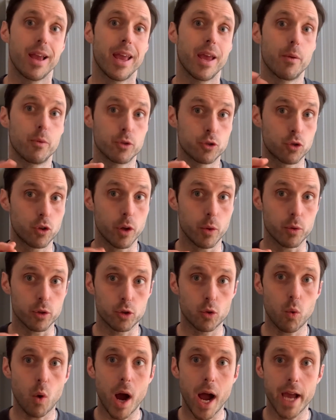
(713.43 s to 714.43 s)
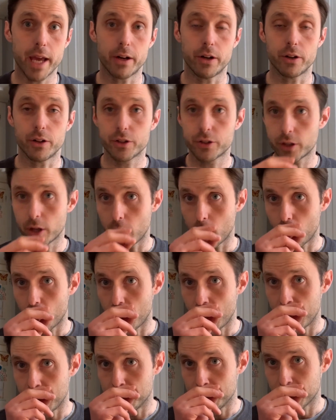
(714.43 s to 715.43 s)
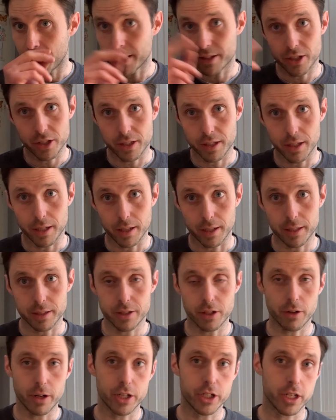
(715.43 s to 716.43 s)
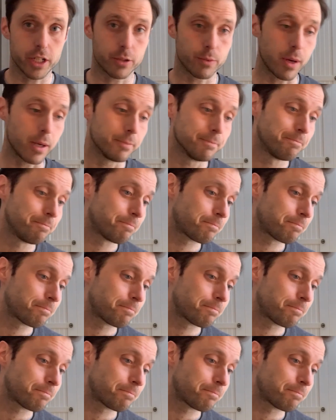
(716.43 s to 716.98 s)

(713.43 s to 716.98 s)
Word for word: It was it was quieter, so um, that's just a consideration as well.